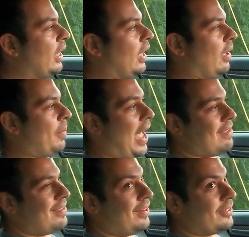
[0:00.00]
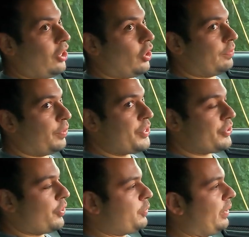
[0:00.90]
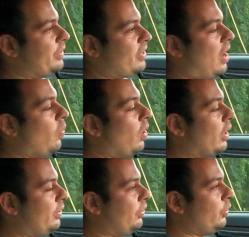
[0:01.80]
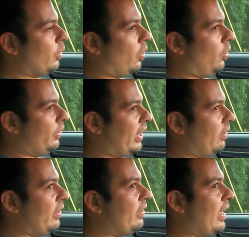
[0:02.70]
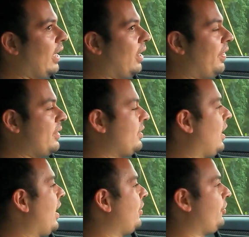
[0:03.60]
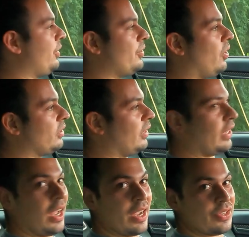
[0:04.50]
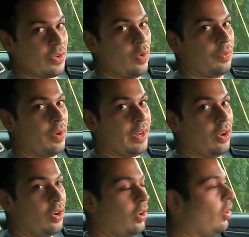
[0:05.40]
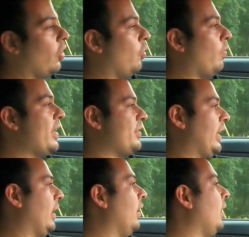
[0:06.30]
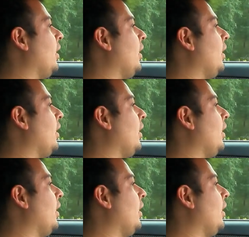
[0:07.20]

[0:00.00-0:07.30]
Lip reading: I did a ton of research because I wanted to do a cold air intake on this, and I actually talked to the guys over at RR Racing.